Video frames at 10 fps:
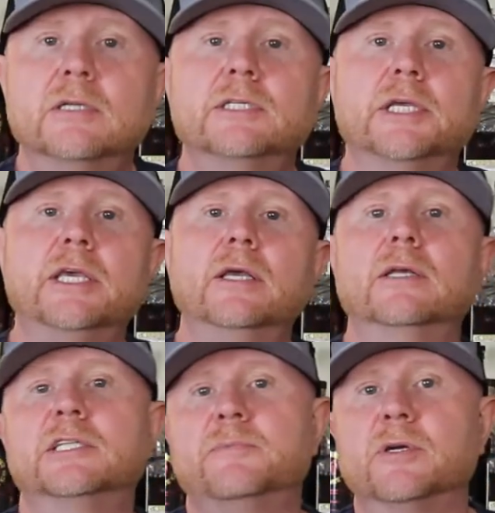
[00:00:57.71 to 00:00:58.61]
Tequila
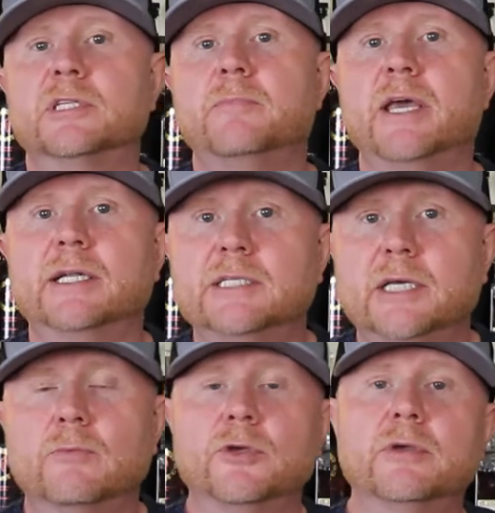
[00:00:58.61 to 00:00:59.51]
and Spirits
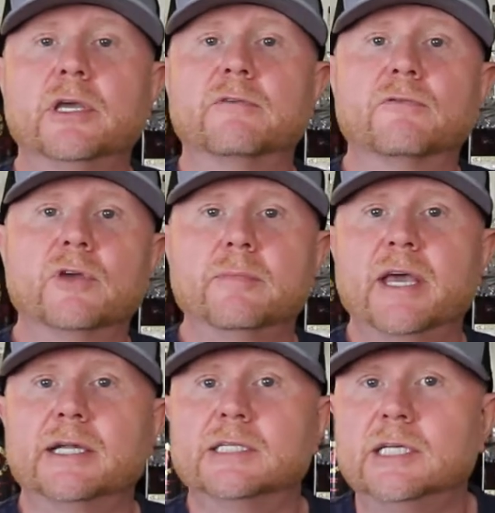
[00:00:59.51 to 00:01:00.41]
Magazine, where you can get a free
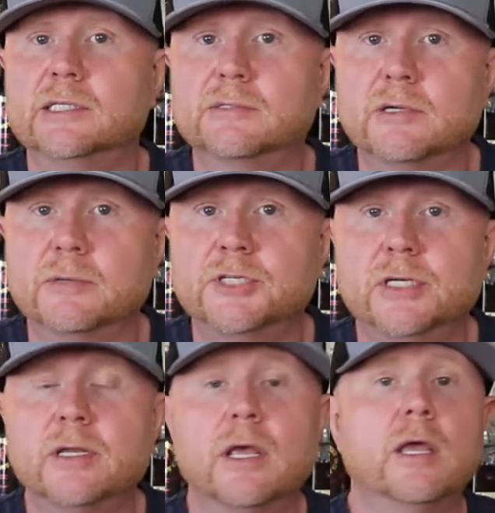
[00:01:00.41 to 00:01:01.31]
magazine subscription,